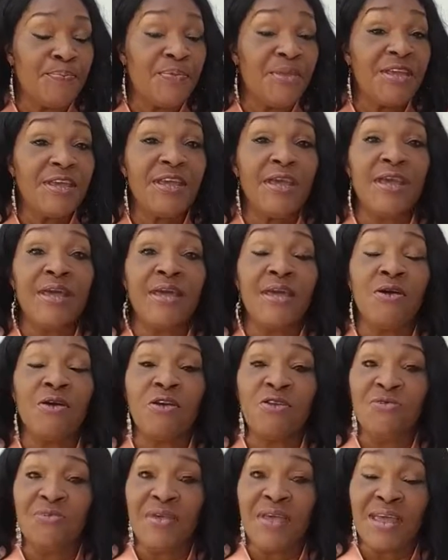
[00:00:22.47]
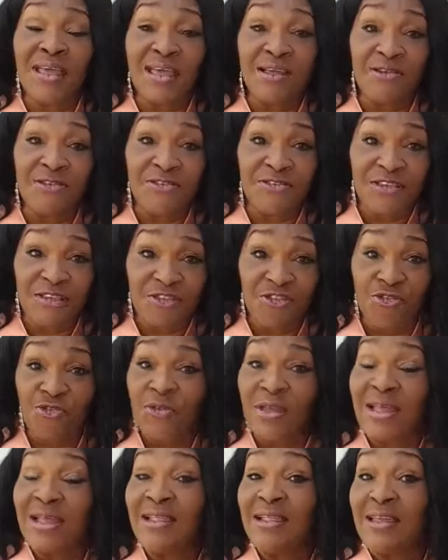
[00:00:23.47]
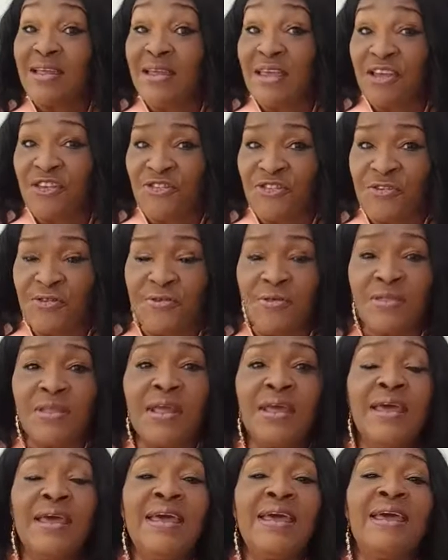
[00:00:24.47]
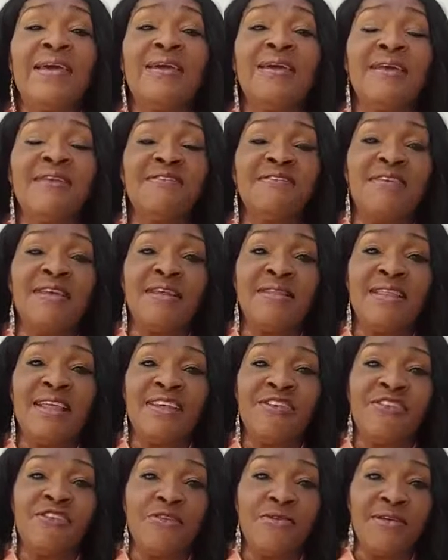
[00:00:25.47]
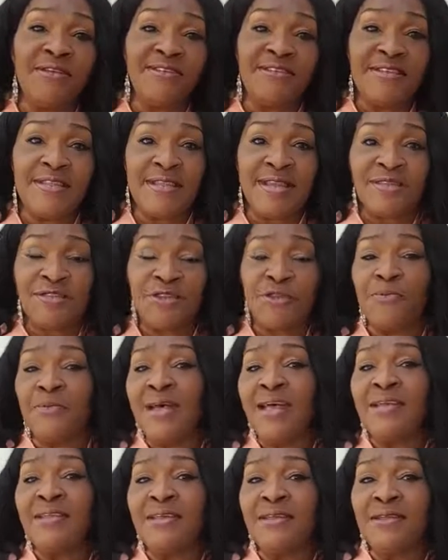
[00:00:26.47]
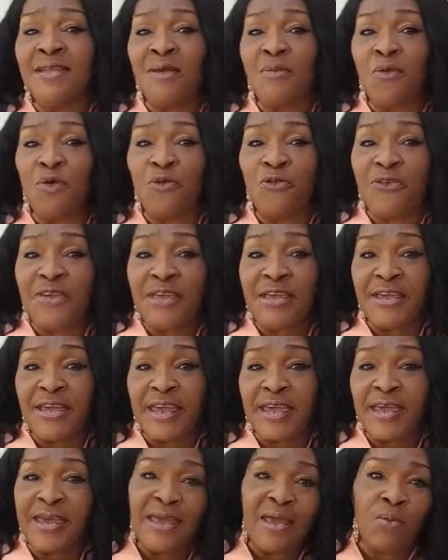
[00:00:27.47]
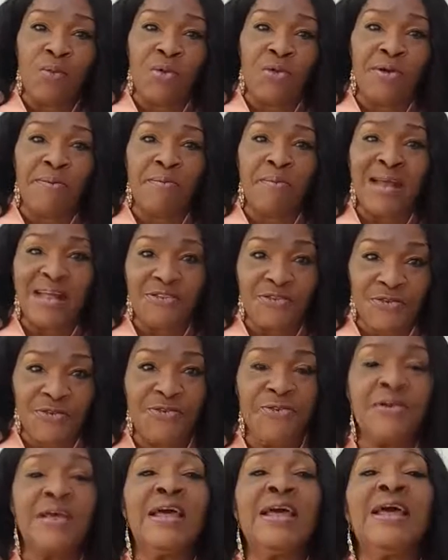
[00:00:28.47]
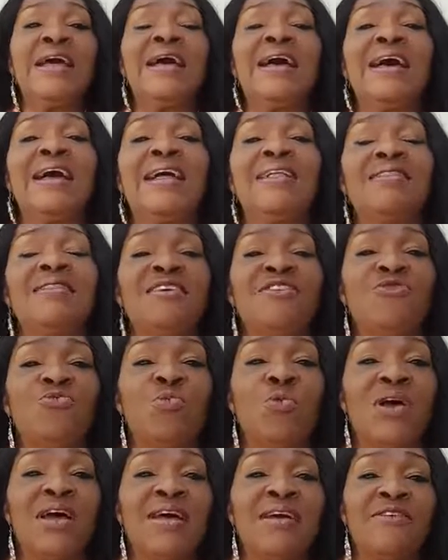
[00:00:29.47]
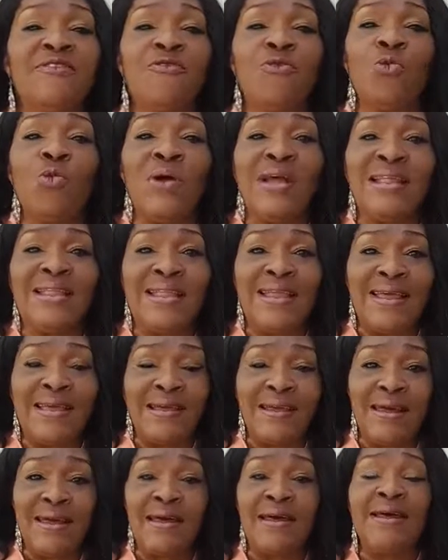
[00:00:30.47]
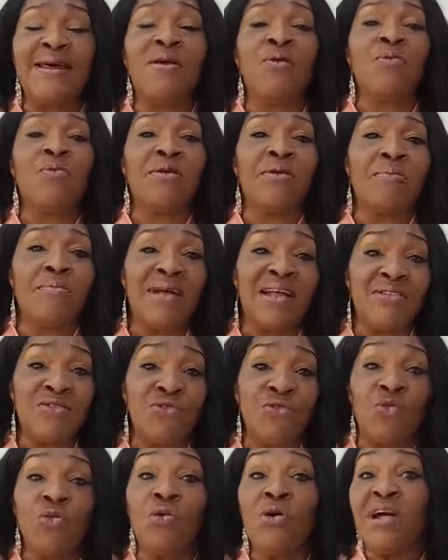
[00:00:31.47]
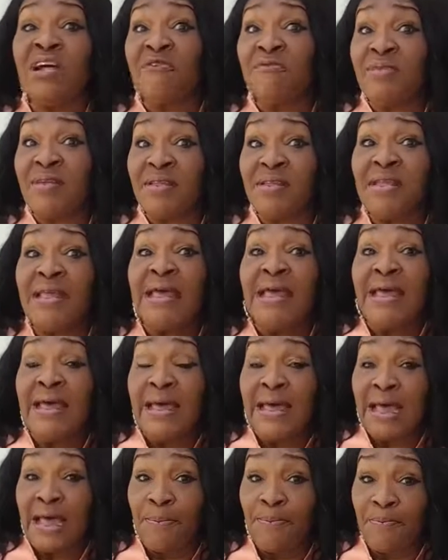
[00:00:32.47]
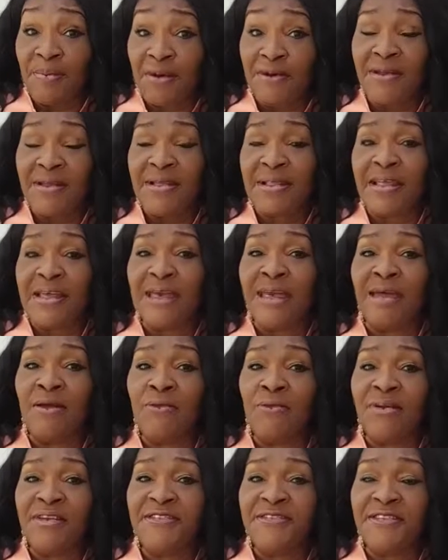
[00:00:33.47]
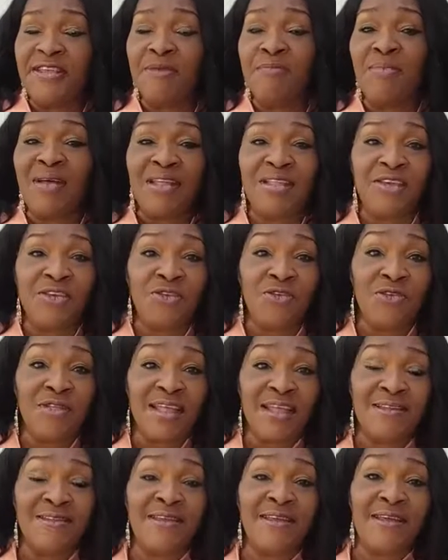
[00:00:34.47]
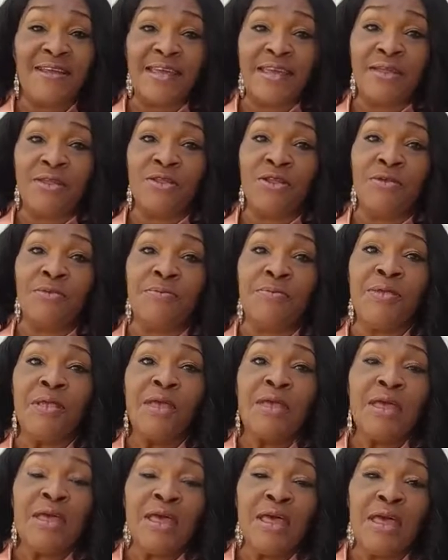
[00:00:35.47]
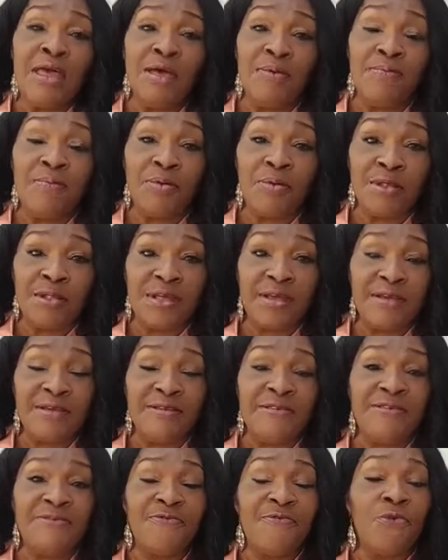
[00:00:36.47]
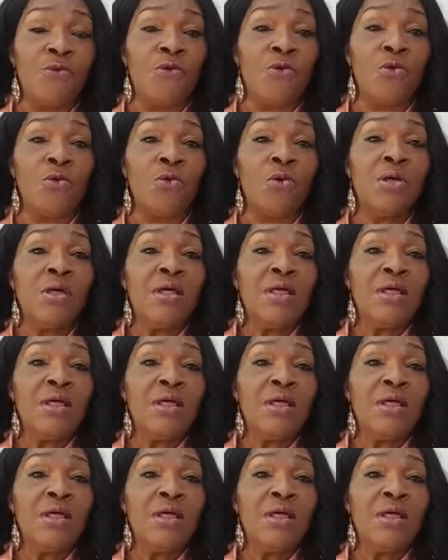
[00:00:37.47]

hear of the accusation and allegation against a Nigerian senator by the name of Ike Ekweremadu and his wife Nwaneka Eweremadu, who have been apparently arrested by the United Kingdom police for